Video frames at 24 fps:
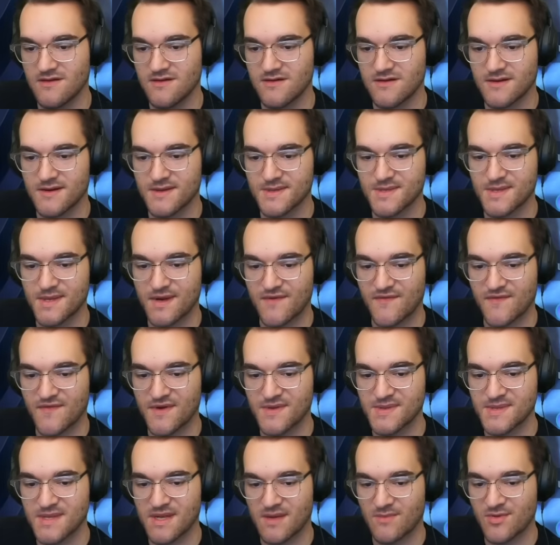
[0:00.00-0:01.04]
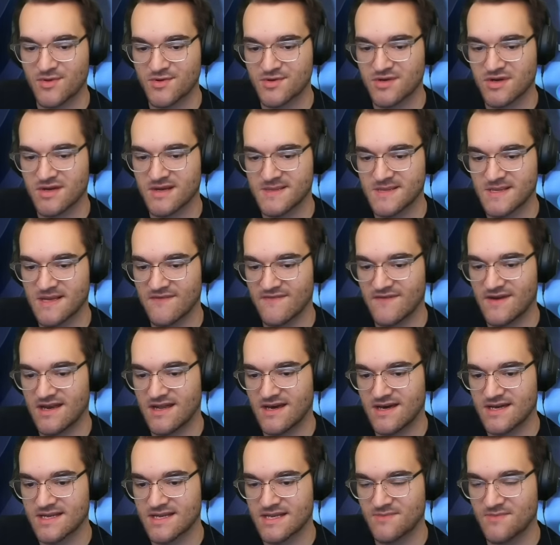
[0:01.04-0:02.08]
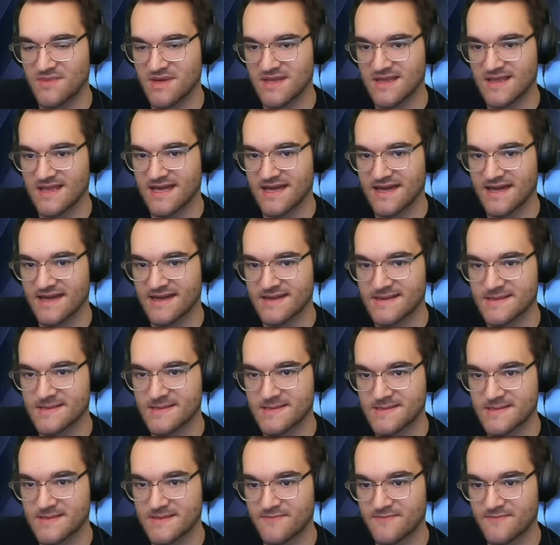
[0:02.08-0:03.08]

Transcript: Also, our first couple draws have not been lands.